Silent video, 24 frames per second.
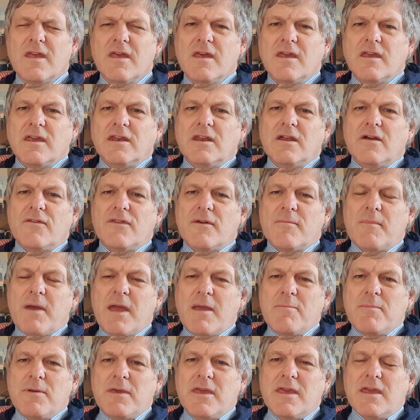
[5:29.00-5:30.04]
You know, there may
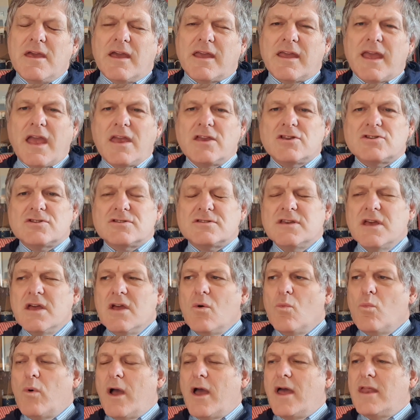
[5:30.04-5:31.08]
be occasions
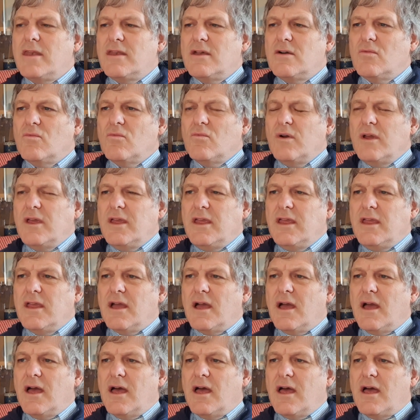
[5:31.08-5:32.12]
when we
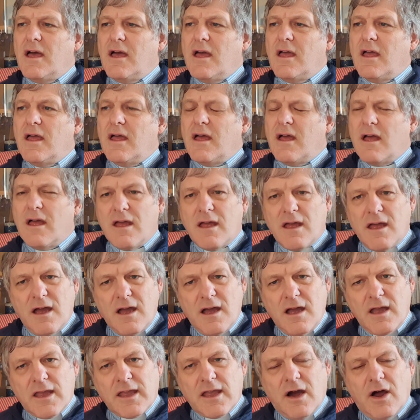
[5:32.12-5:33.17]
are
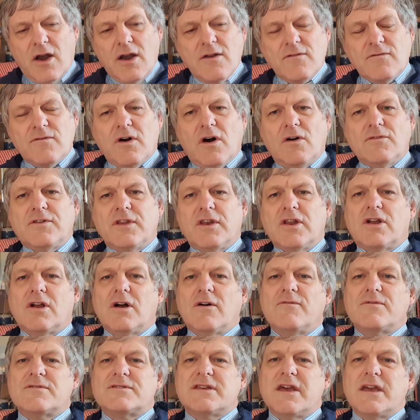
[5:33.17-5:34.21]
involved in a
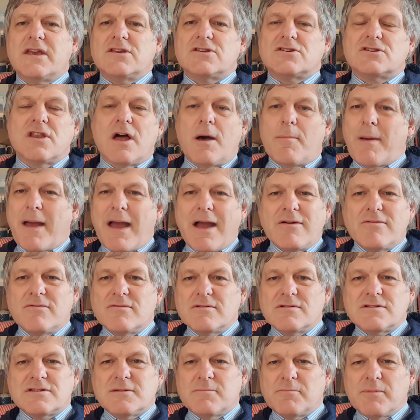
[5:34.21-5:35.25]
conversation about
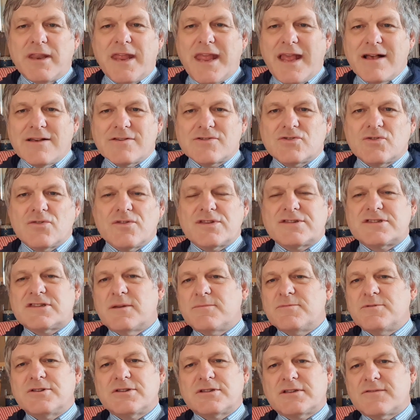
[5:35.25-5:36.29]
somebody else, or the
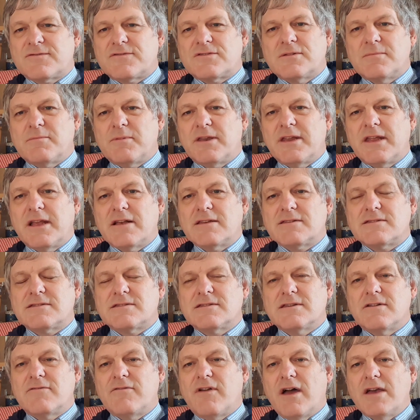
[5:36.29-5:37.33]
subject of somebody else
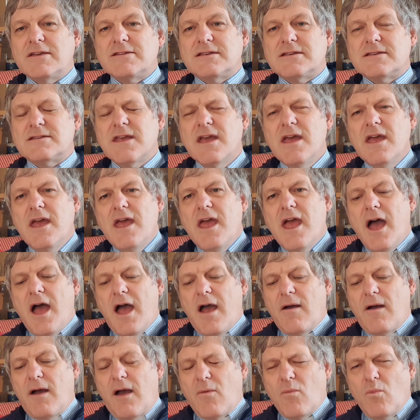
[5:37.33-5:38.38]
arises,
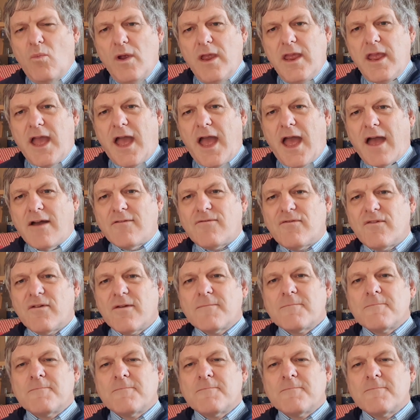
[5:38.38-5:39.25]
and we have